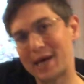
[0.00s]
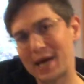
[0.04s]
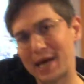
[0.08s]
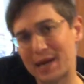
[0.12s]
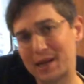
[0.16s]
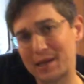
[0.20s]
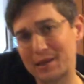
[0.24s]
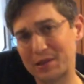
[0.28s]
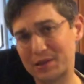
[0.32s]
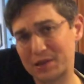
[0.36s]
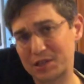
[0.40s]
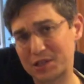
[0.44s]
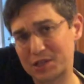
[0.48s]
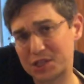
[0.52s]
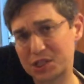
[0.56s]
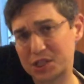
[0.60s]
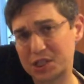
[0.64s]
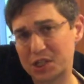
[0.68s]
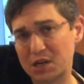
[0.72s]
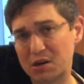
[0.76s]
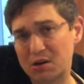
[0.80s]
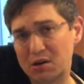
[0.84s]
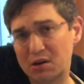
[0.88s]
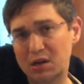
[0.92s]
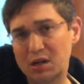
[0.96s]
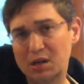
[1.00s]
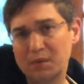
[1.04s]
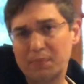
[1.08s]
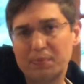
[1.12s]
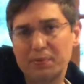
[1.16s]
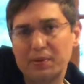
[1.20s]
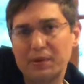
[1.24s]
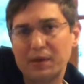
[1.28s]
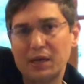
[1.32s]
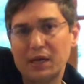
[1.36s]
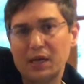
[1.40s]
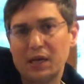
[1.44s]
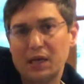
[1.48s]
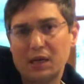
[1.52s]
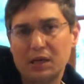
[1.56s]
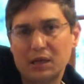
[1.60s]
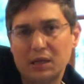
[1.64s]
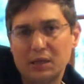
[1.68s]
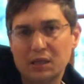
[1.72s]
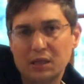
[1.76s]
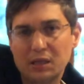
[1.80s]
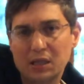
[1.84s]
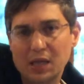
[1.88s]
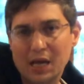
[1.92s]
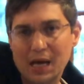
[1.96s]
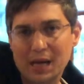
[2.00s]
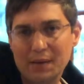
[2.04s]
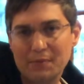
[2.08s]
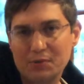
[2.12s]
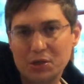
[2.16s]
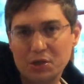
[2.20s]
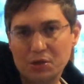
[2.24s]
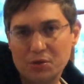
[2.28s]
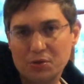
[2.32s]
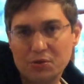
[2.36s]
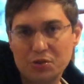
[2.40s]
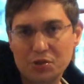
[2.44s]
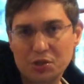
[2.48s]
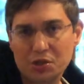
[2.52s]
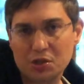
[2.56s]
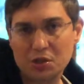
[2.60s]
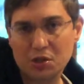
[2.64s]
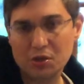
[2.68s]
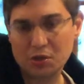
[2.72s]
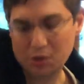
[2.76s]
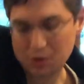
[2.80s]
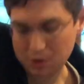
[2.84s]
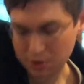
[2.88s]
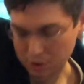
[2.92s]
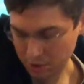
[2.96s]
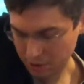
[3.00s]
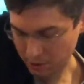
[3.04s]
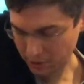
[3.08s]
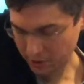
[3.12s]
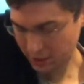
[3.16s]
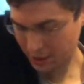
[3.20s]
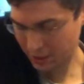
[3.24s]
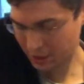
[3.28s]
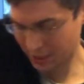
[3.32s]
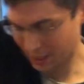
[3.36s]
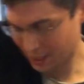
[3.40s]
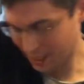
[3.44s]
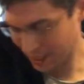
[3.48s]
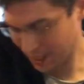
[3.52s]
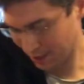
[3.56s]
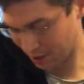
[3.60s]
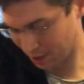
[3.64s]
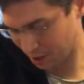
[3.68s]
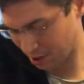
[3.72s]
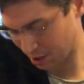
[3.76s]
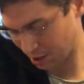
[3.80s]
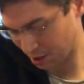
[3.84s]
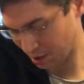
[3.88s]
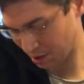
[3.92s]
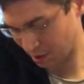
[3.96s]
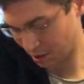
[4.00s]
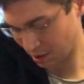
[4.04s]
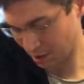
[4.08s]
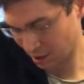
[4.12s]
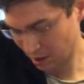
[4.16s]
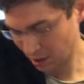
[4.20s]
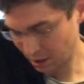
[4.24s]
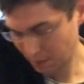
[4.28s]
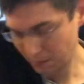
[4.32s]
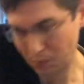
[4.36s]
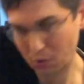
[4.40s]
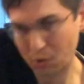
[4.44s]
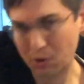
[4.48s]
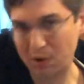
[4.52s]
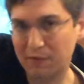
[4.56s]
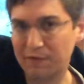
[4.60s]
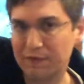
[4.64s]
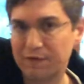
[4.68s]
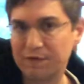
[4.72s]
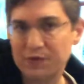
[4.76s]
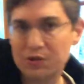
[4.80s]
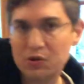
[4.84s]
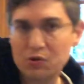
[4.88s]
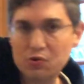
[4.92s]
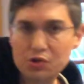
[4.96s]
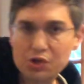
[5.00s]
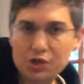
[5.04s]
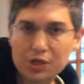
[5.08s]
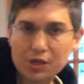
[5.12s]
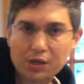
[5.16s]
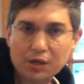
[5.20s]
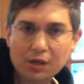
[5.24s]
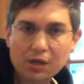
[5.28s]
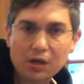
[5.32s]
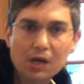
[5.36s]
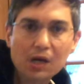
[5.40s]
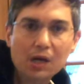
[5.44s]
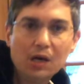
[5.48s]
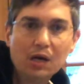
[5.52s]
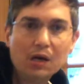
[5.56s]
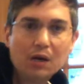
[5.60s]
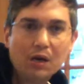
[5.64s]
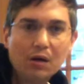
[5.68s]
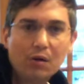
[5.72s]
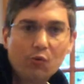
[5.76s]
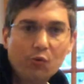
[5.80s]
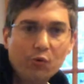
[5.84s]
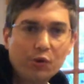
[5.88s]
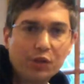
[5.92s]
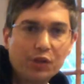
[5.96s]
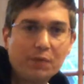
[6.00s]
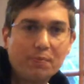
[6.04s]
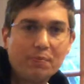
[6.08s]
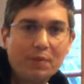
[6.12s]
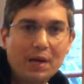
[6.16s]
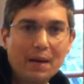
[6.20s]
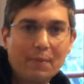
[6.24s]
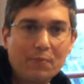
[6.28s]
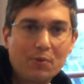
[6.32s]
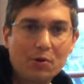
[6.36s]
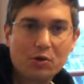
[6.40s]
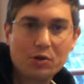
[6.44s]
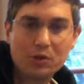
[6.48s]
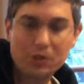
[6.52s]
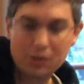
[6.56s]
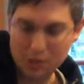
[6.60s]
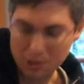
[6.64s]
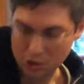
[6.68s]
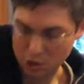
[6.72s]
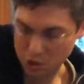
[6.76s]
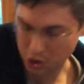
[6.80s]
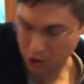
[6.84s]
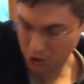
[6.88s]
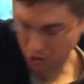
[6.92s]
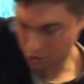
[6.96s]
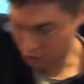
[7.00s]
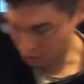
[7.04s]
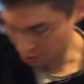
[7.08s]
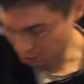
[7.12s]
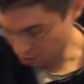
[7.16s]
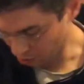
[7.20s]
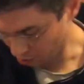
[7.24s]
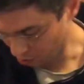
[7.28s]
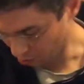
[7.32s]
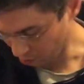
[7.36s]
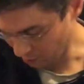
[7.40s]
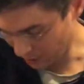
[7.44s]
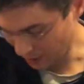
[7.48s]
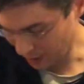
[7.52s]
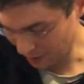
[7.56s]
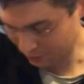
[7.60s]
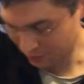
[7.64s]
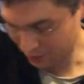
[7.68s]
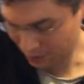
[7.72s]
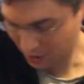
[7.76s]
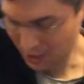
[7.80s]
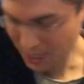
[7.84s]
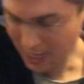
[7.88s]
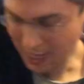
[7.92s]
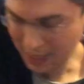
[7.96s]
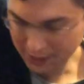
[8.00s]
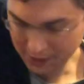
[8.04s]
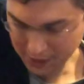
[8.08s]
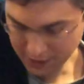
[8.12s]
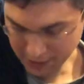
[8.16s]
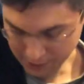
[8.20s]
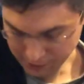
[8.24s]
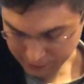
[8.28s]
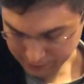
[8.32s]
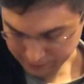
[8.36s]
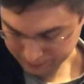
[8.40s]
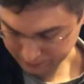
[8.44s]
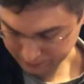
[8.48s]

that in the syrup and in the lime juice, you're going to get more infusion with the peppers and the ginger throughout the cocktail.